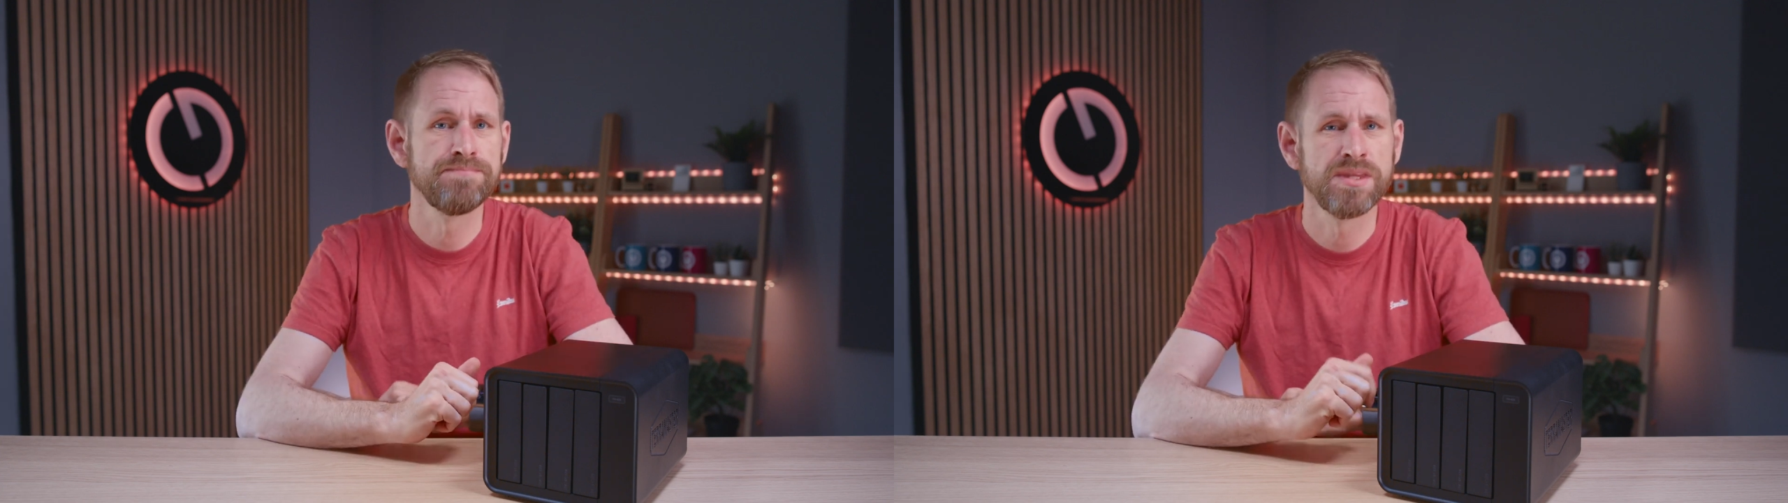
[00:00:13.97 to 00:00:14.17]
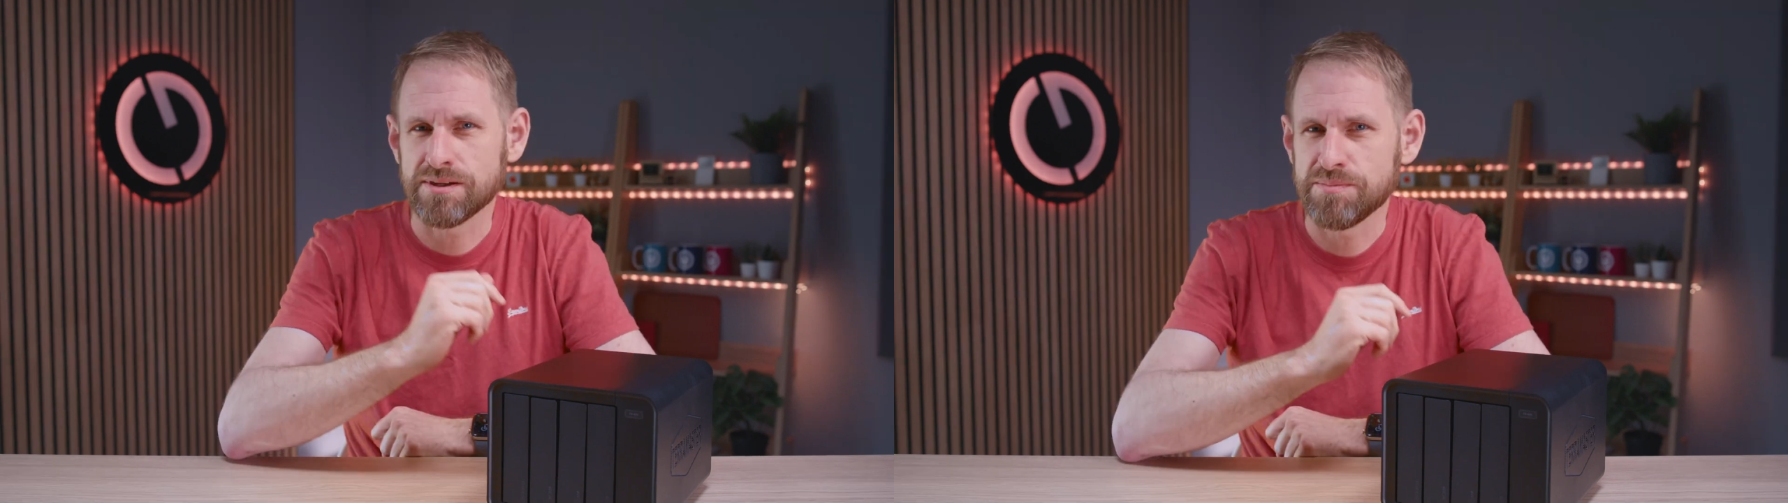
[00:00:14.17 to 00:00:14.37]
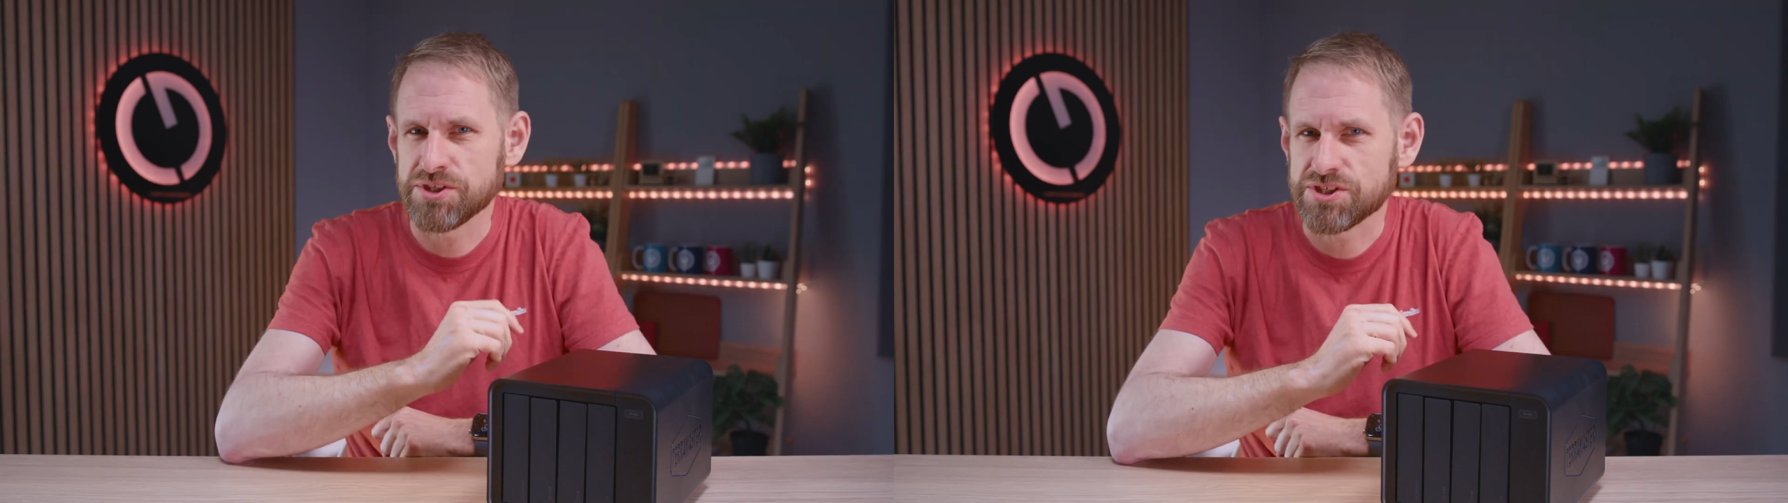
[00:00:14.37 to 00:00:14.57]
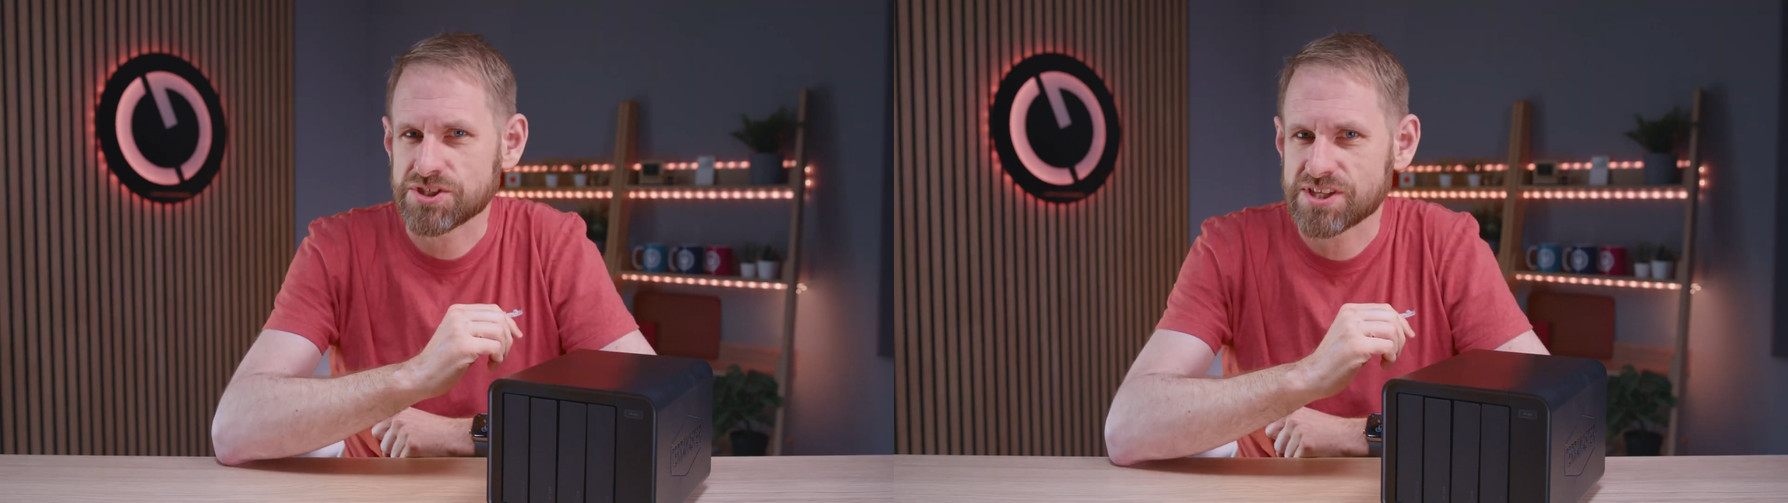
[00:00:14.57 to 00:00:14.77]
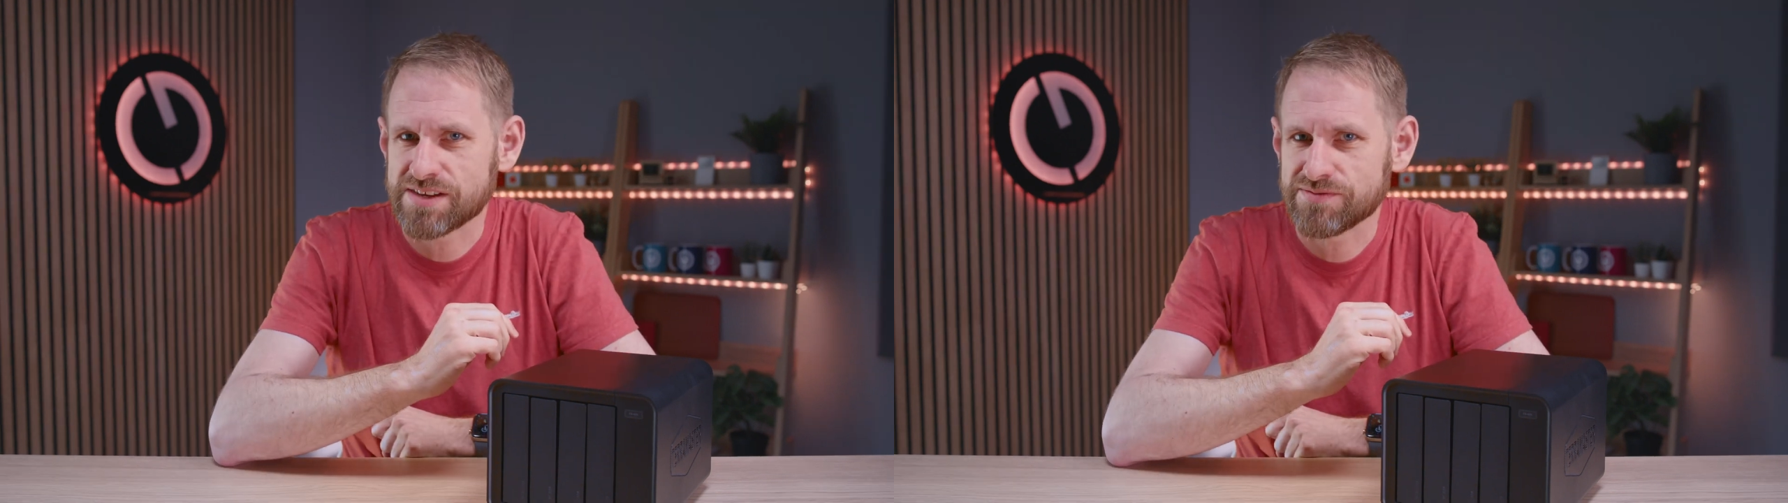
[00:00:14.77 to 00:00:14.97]
Well, I might
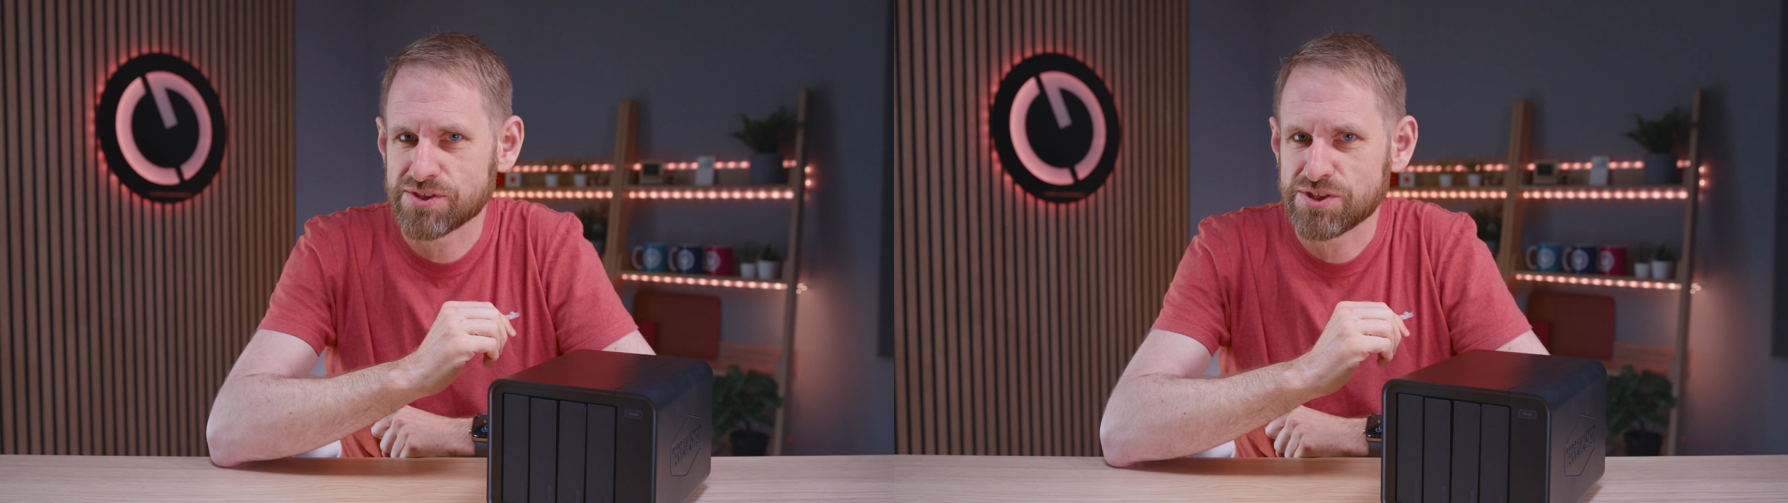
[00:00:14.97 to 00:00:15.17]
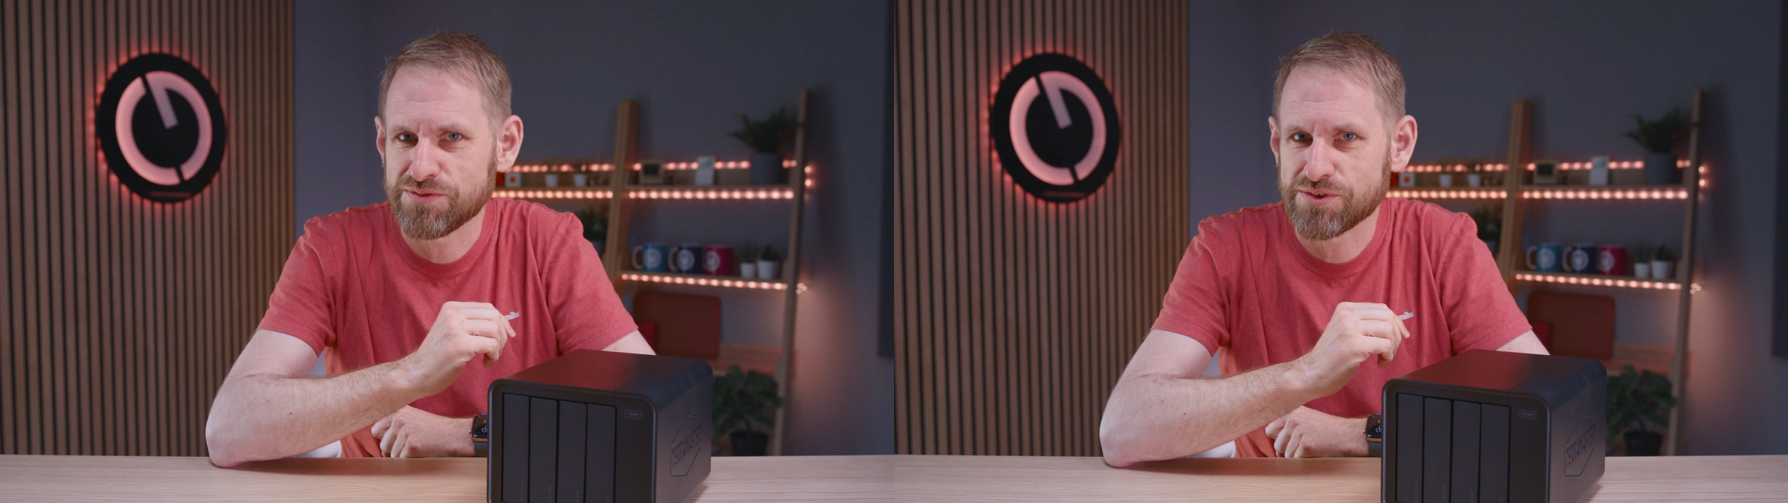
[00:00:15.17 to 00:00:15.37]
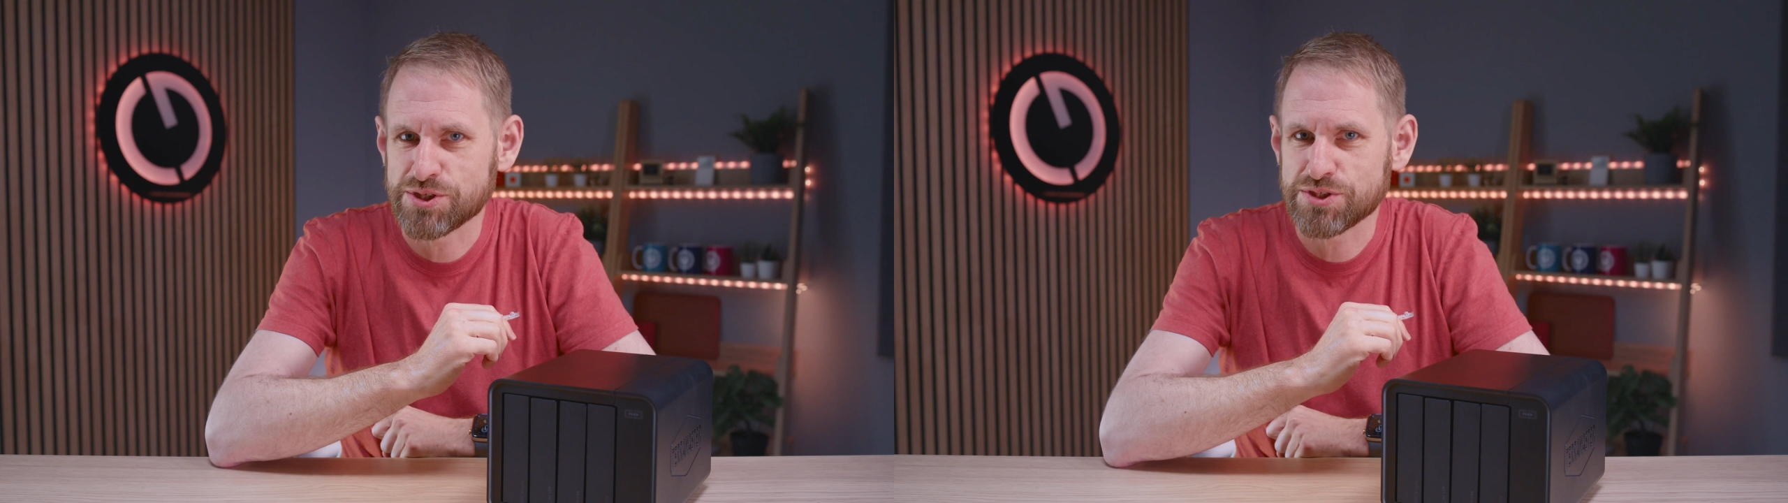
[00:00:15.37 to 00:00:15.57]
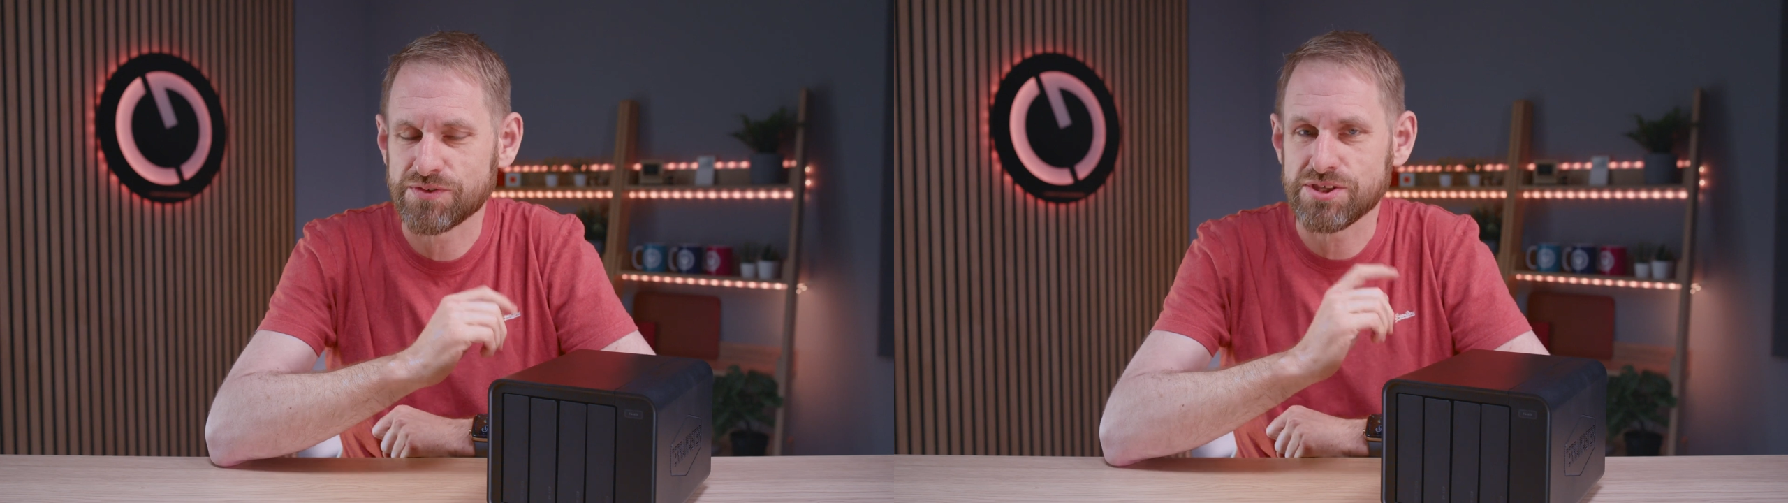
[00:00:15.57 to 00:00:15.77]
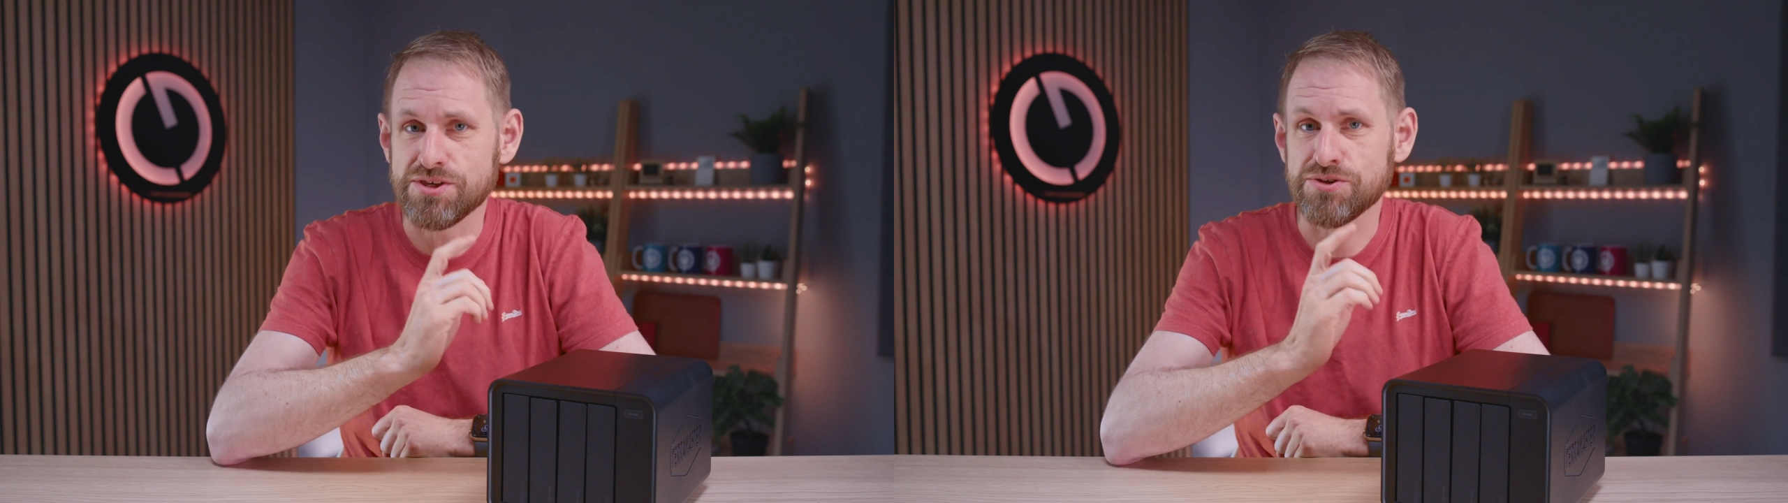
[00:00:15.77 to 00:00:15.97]
just have the device
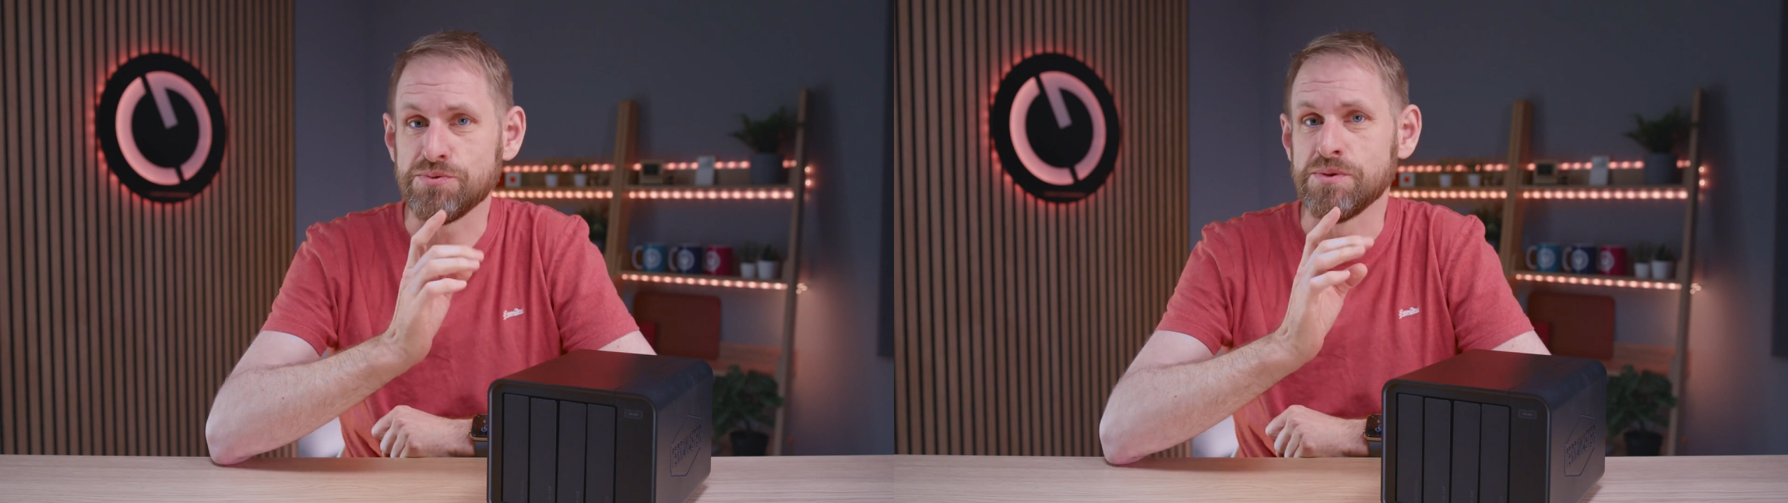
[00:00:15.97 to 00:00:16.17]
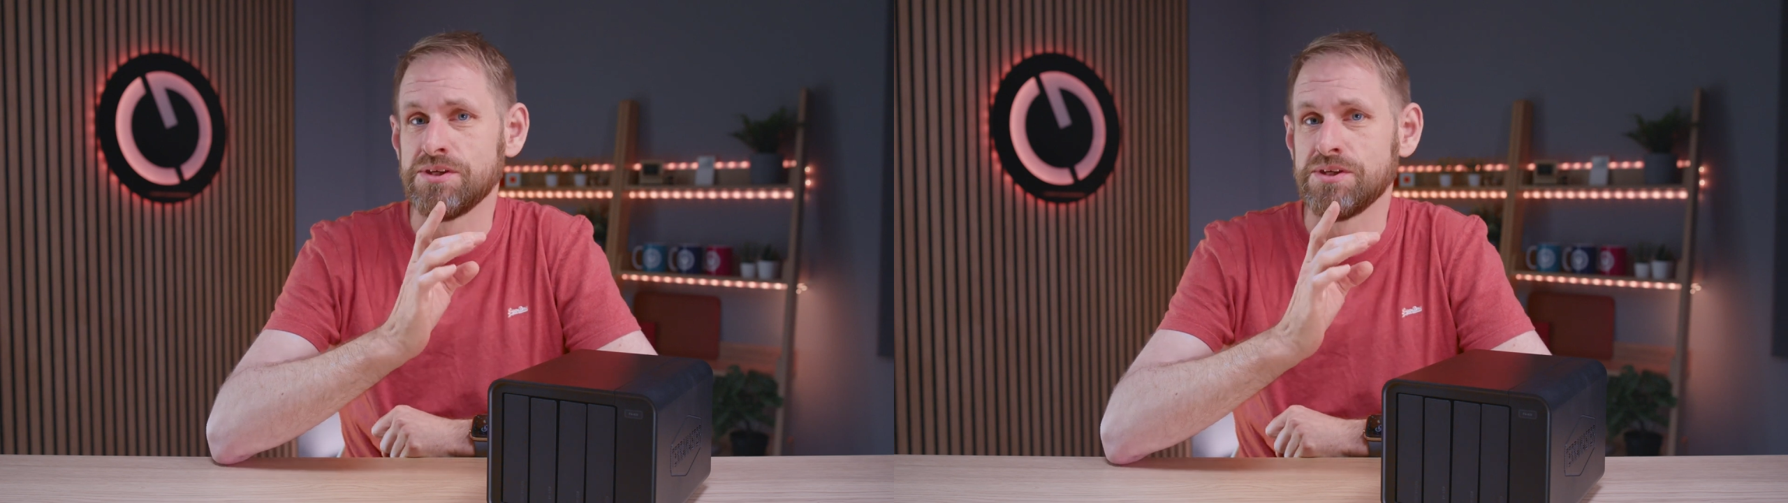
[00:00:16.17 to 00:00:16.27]
for you.